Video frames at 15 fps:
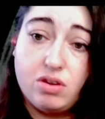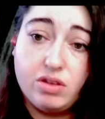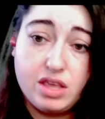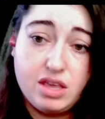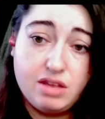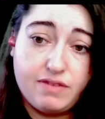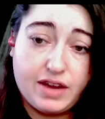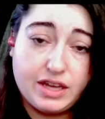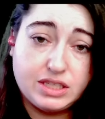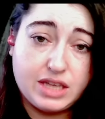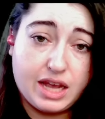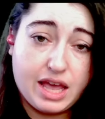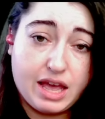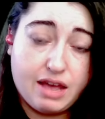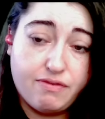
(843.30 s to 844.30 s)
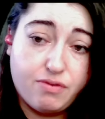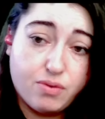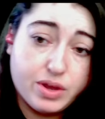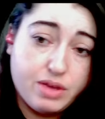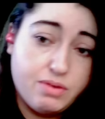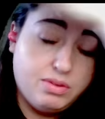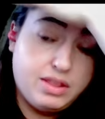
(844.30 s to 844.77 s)
the advice I have
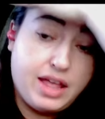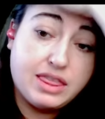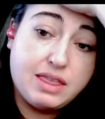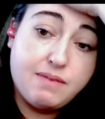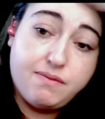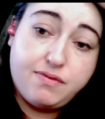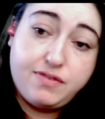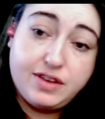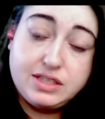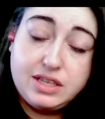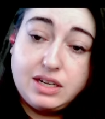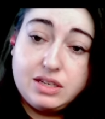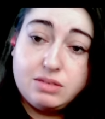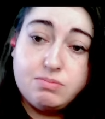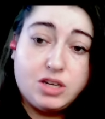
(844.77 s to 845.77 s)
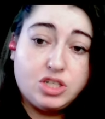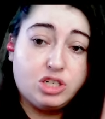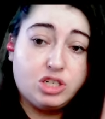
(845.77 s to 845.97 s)
for you. Let them fix it as much as